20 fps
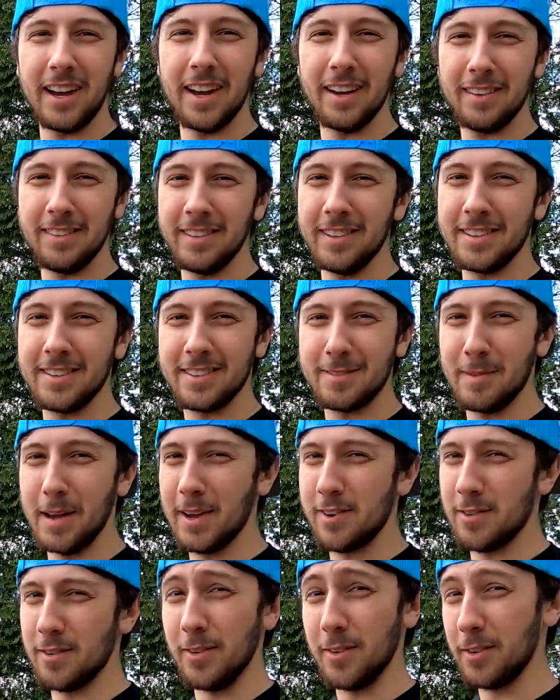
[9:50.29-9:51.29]
Yeah, it's
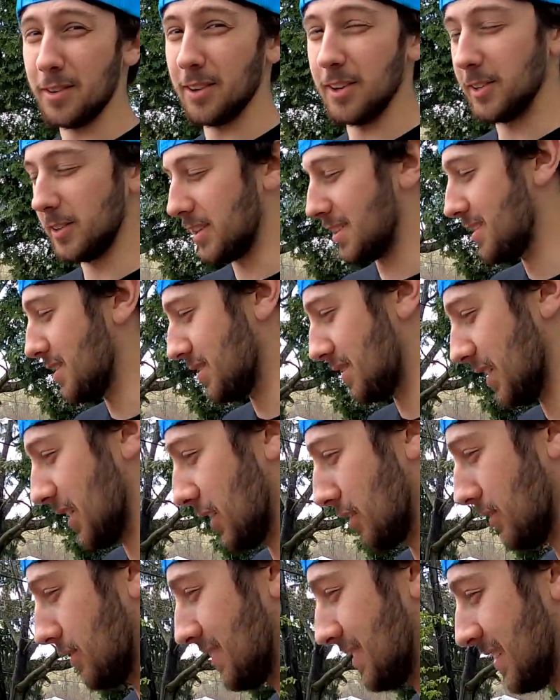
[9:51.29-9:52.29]
special. It's low-key
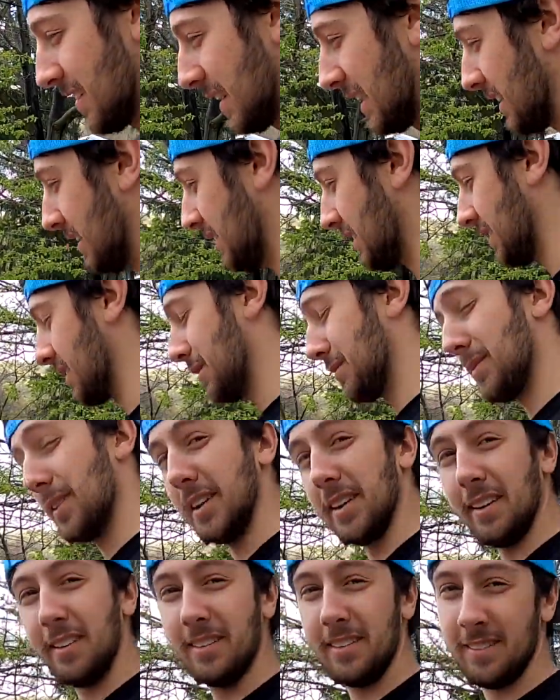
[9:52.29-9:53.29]
stuff.
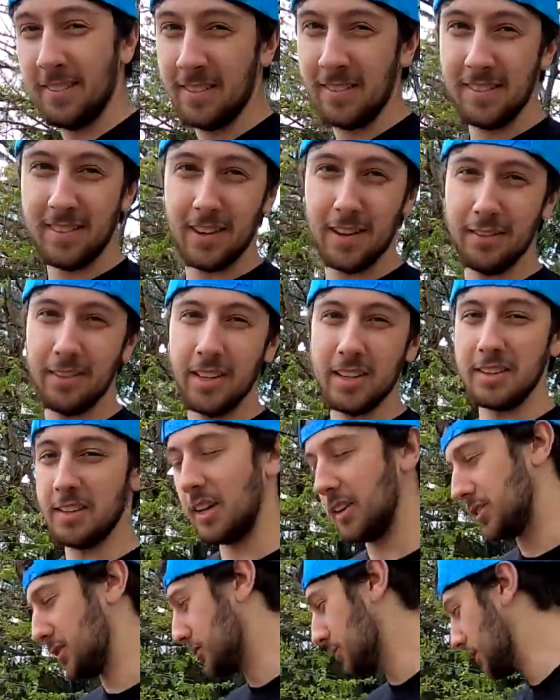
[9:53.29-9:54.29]
But I'm not
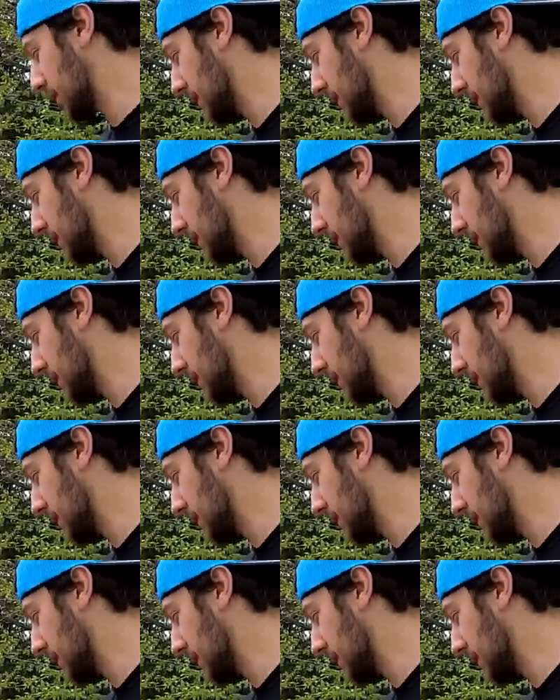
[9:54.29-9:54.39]
telling you